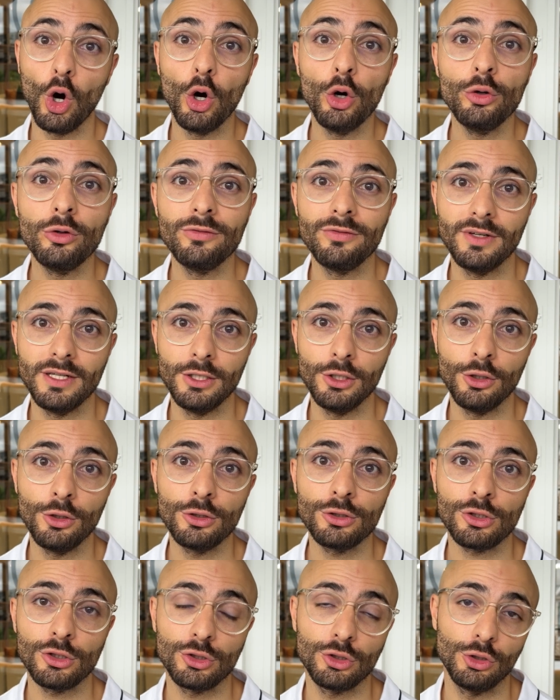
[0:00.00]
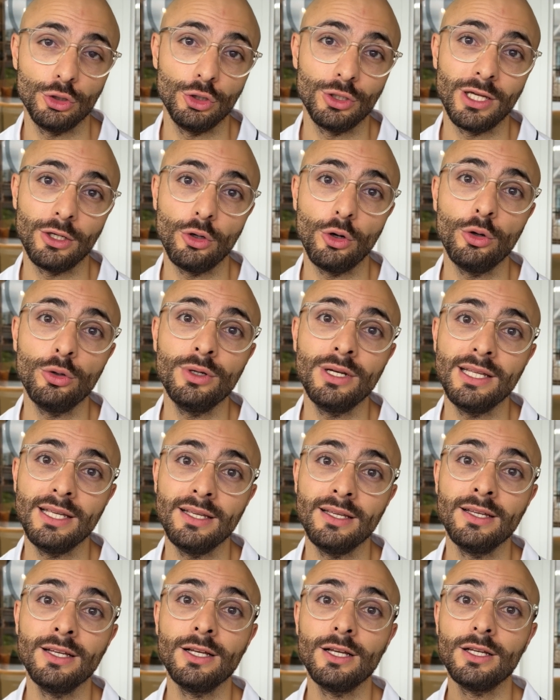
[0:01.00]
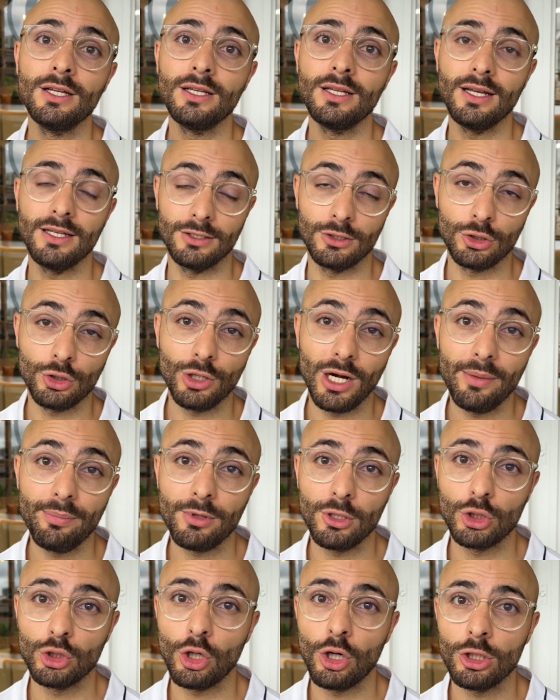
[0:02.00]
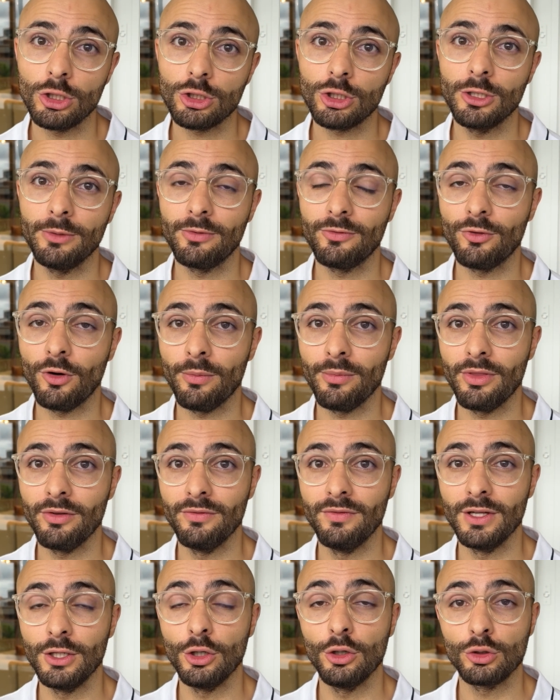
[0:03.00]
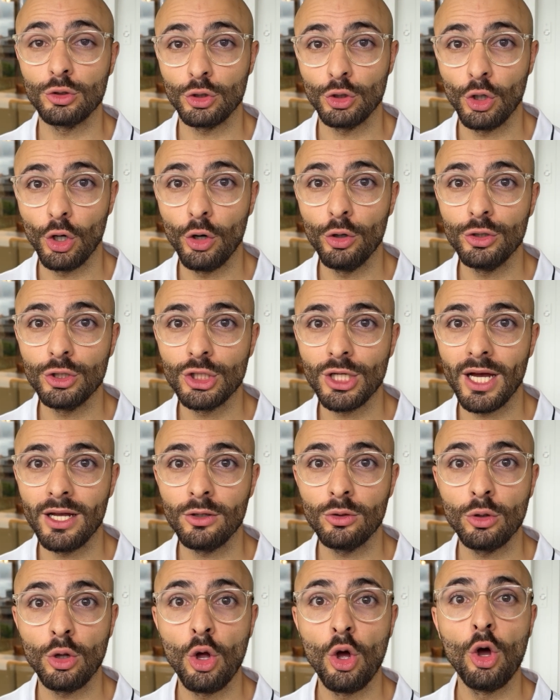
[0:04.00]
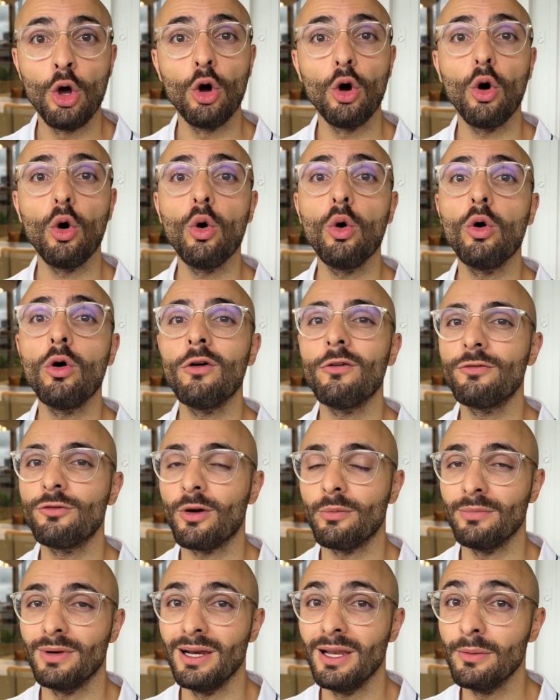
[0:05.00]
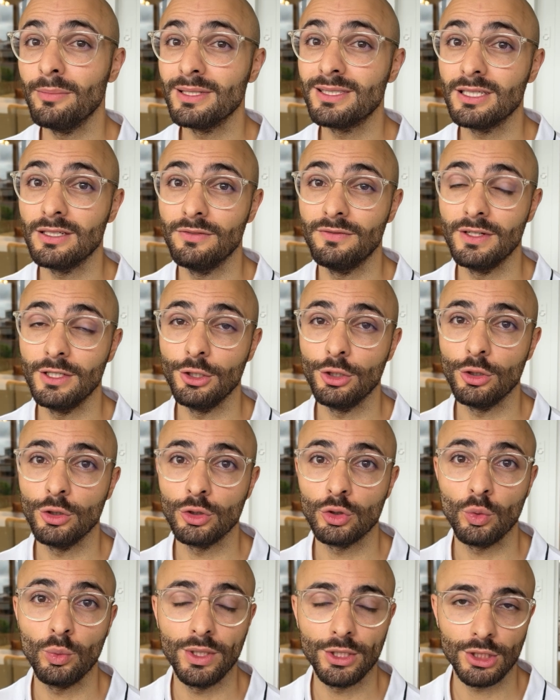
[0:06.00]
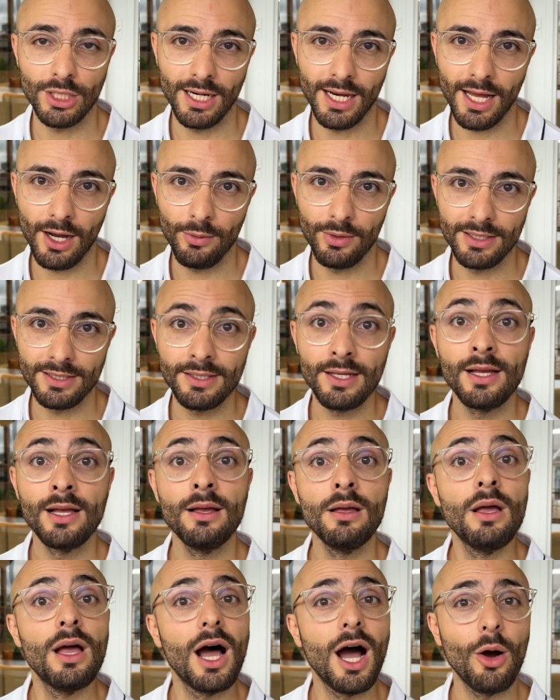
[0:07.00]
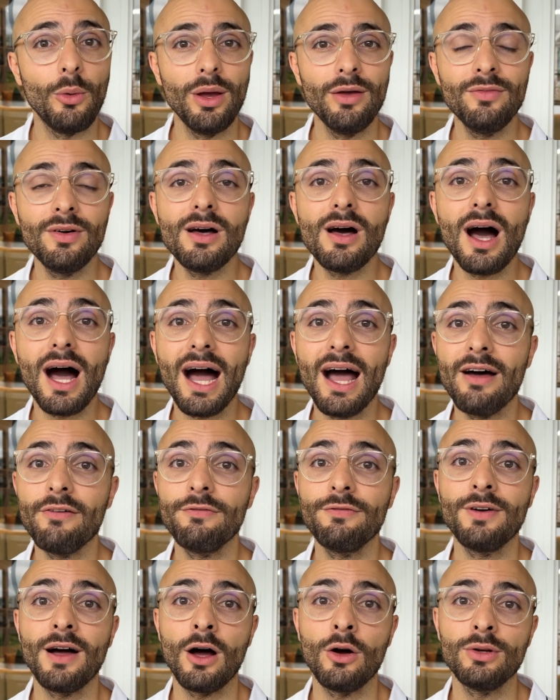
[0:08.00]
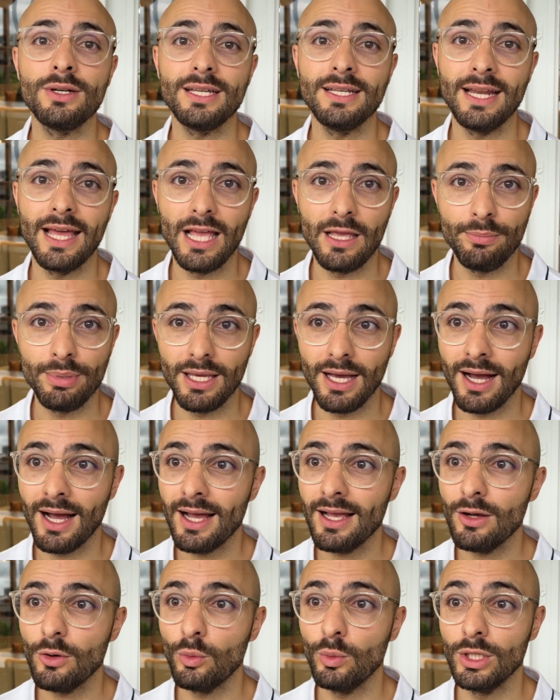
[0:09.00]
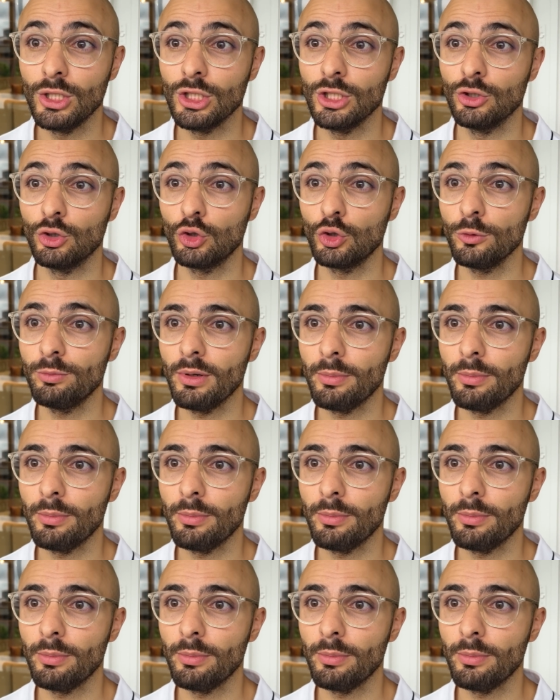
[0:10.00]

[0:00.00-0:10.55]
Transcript: own videos. So you can only scrape the transcript from the videos on your own channel or from limited videos which allow it. However, I have found an API which is super